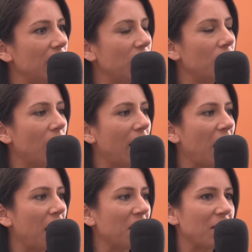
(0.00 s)
you know,
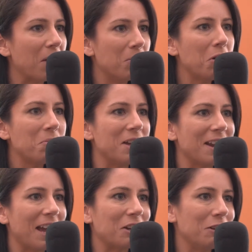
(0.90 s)
at that moment,
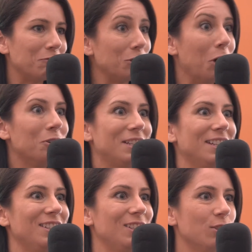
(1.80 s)
I could have
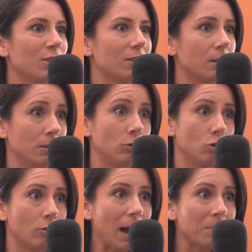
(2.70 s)
chosen to just yeah.
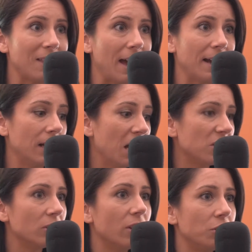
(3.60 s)
drop that, gone
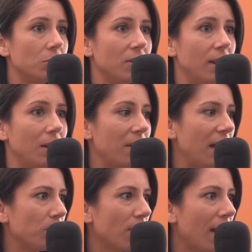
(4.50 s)
to lunch with him, yeah.
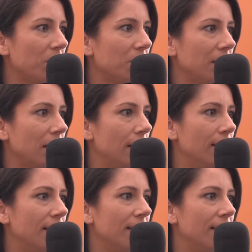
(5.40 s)
and probably